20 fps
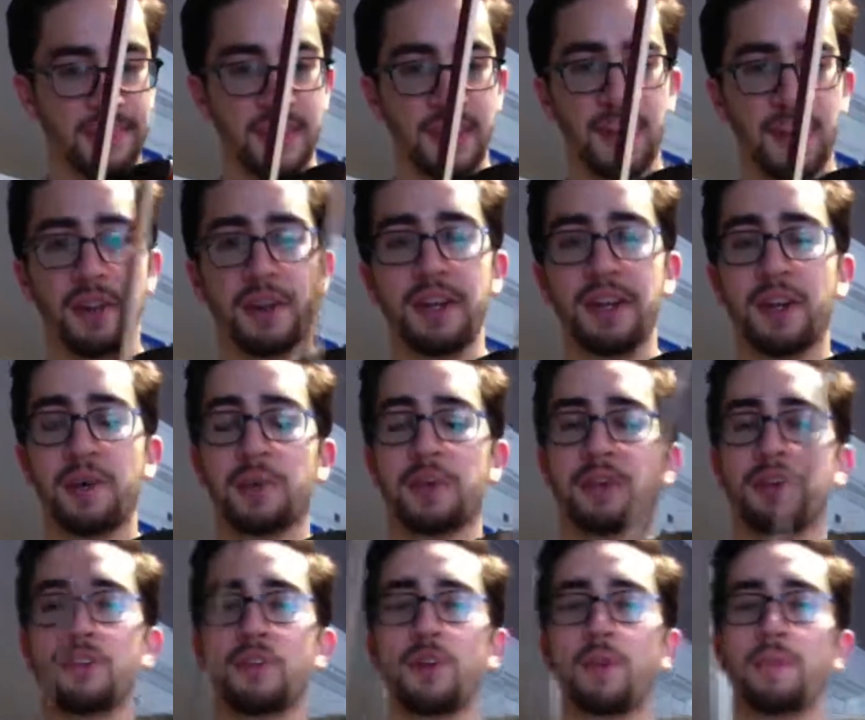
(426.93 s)
All right, now we're
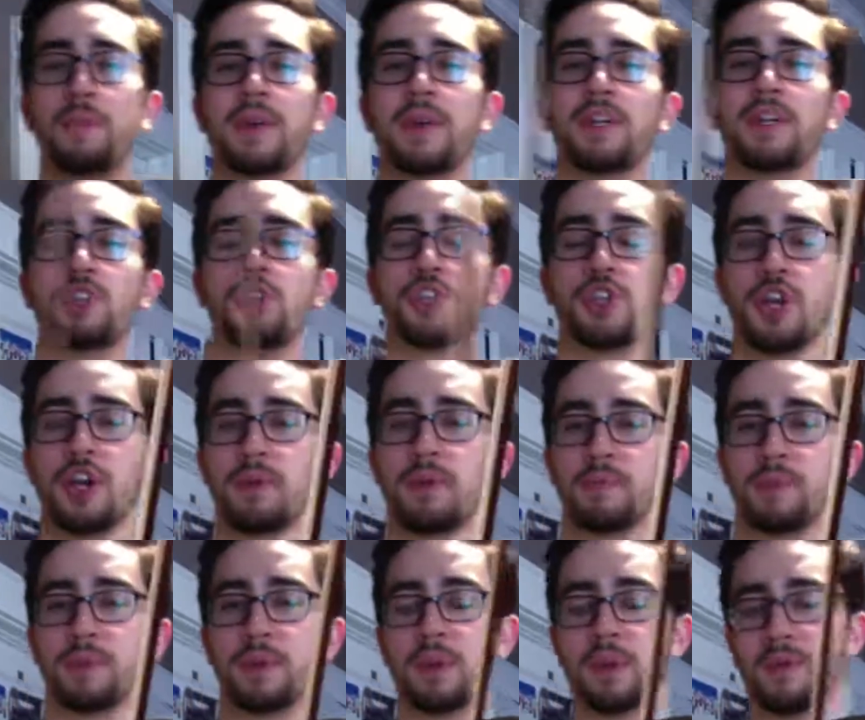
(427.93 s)
going to do a big
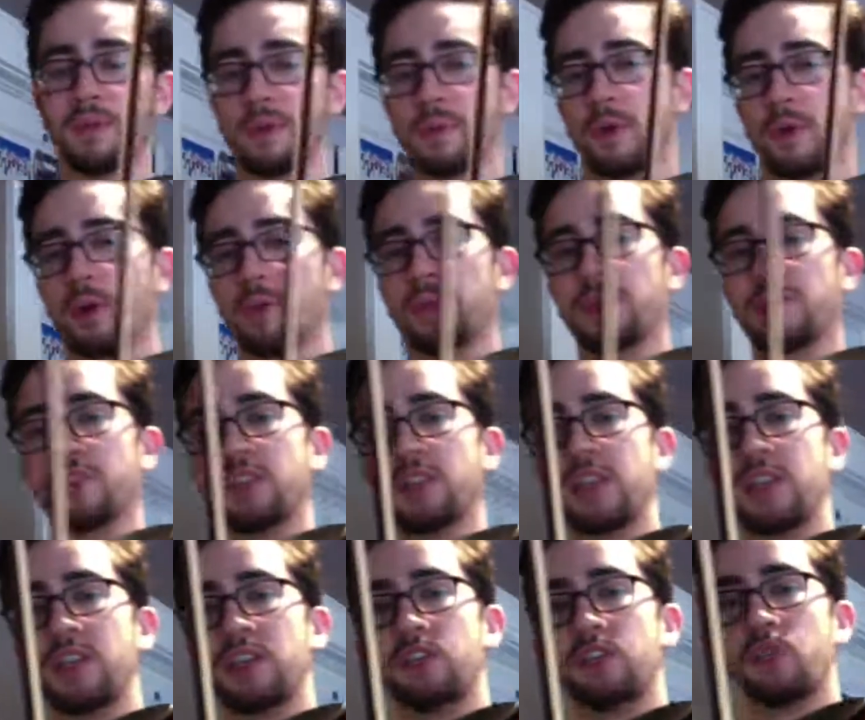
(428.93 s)
jump from open
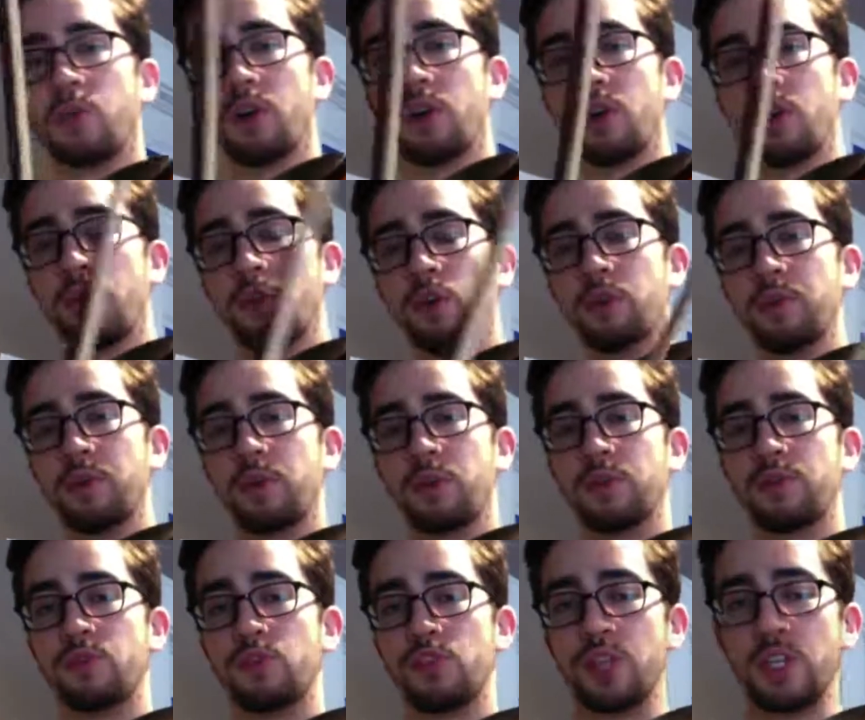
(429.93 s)
D to our home note
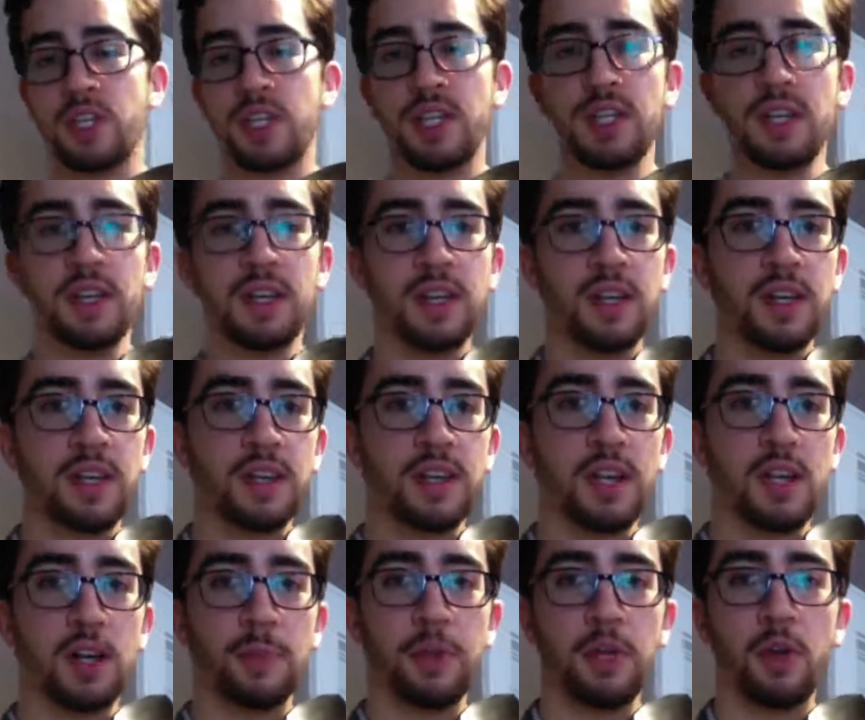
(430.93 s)
of G.
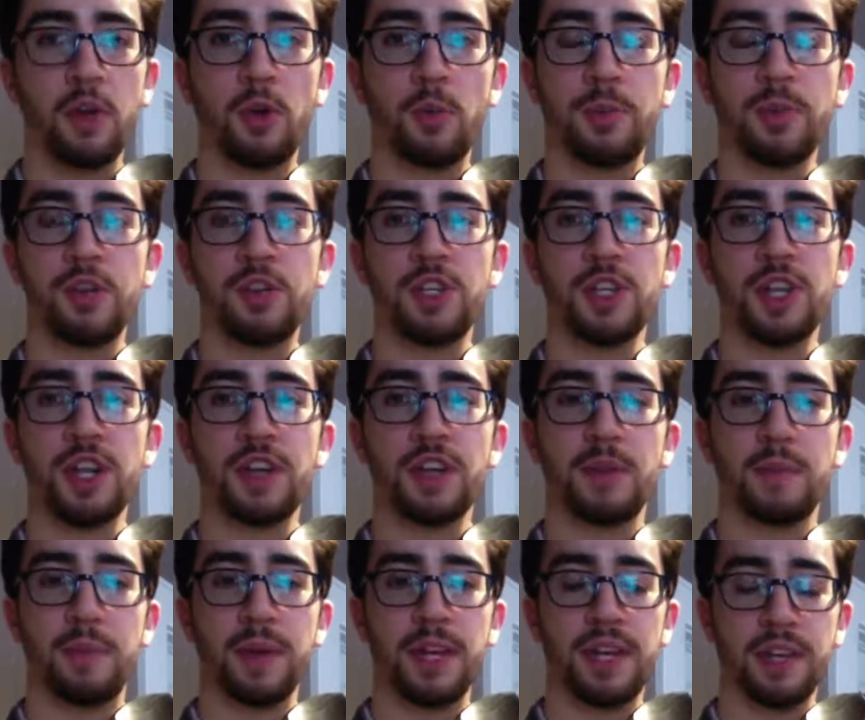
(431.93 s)
That'll be open G on the
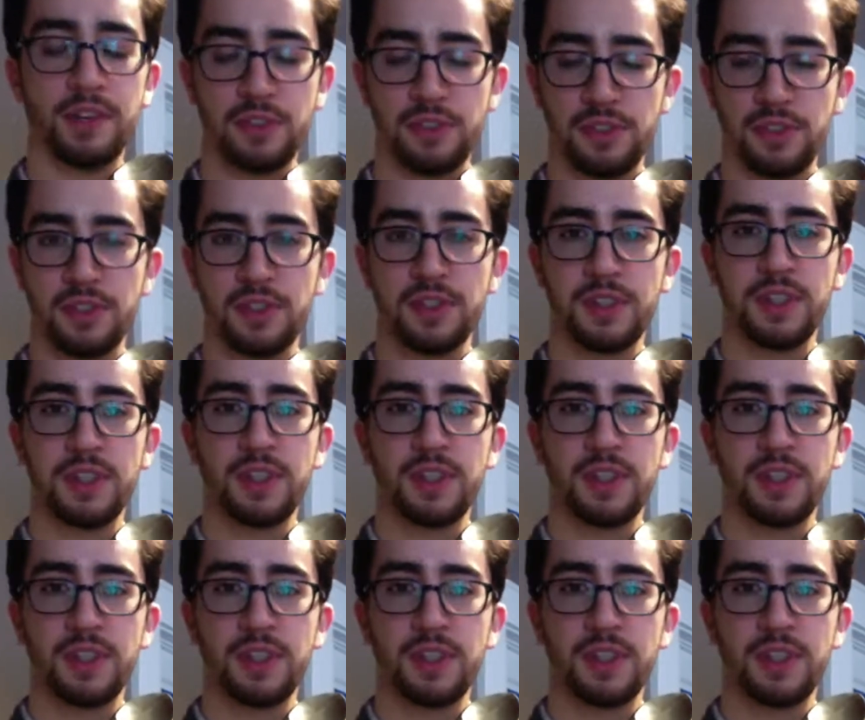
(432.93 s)
bass.